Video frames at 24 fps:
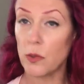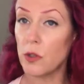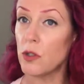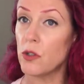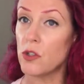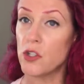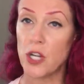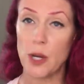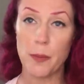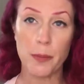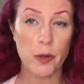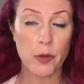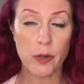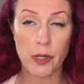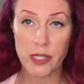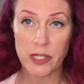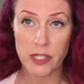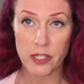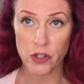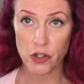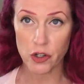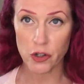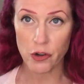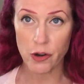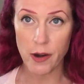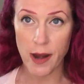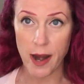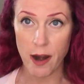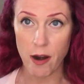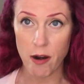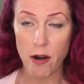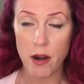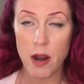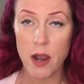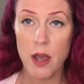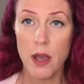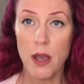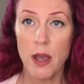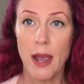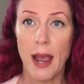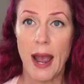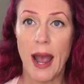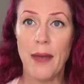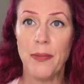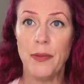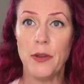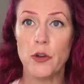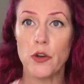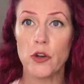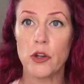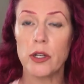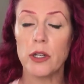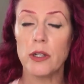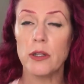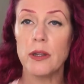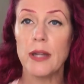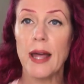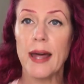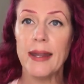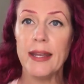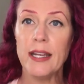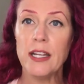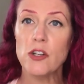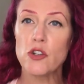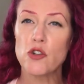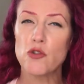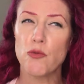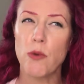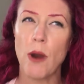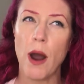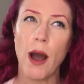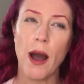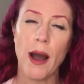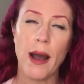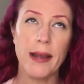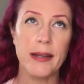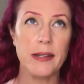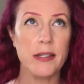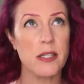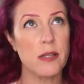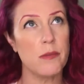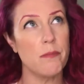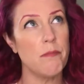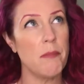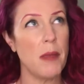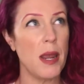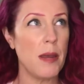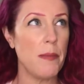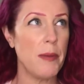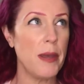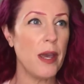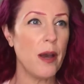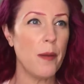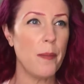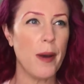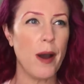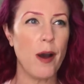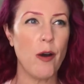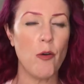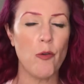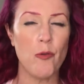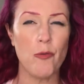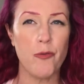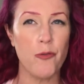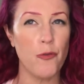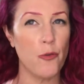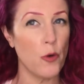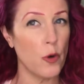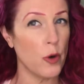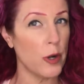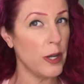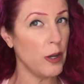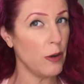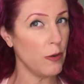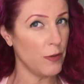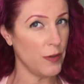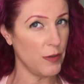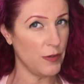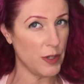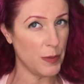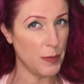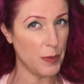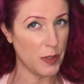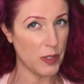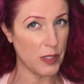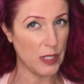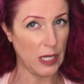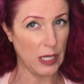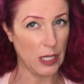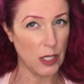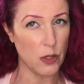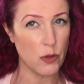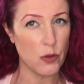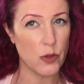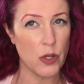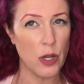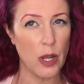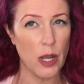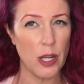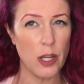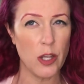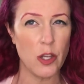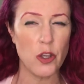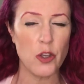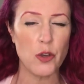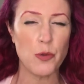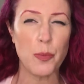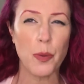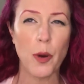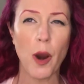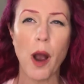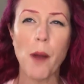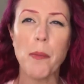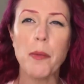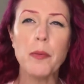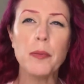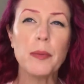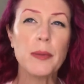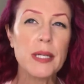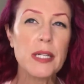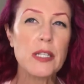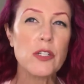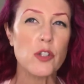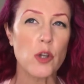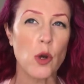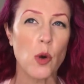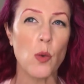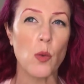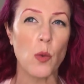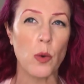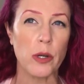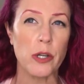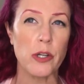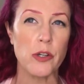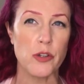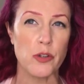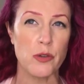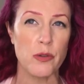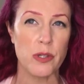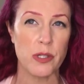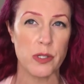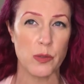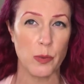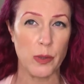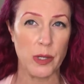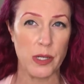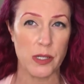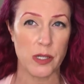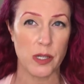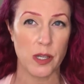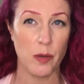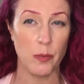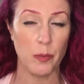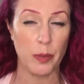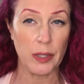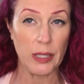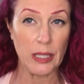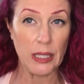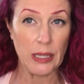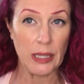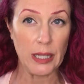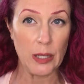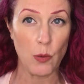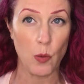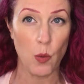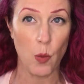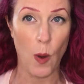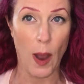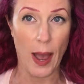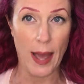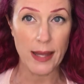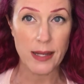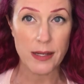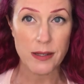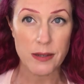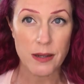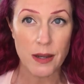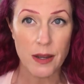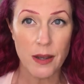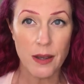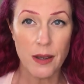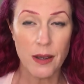shampoo and condition your hair, and then you're gonna let it dry to maybe about 40 or 50%. You probably don't wanna do this when it's completely wet